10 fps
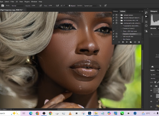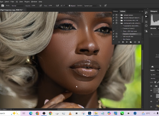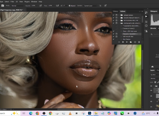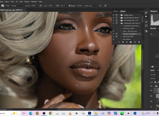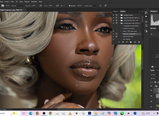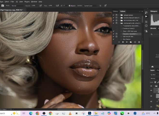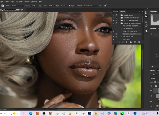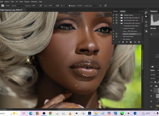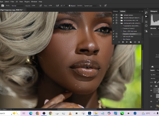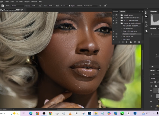
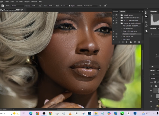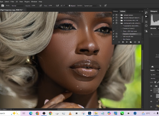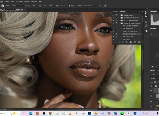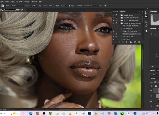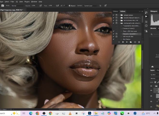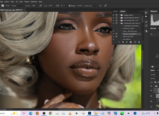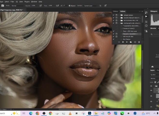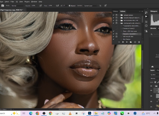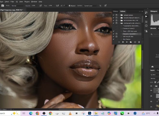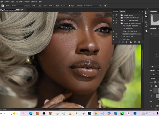
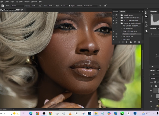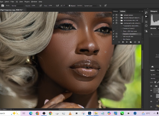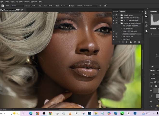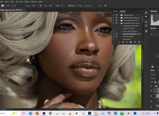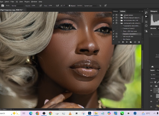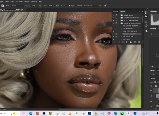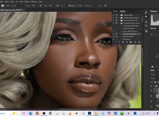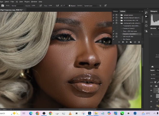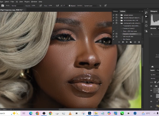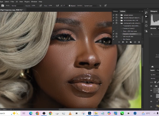
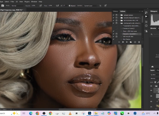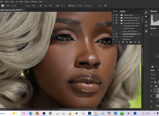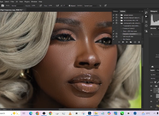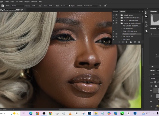(no one is talking)